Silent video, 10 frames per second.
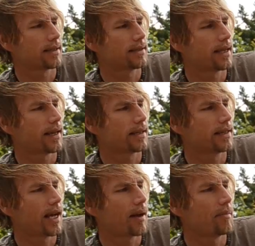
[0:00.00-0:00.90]
Static
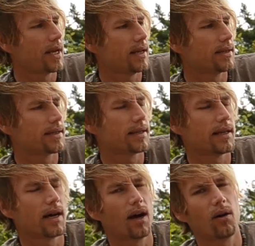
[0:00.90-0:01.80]
time means
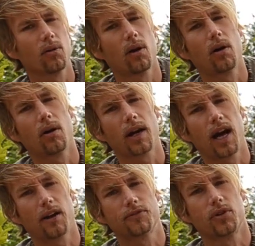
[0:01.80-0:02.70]
how long
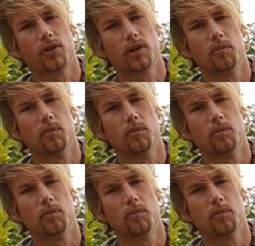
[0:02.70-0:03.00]
after a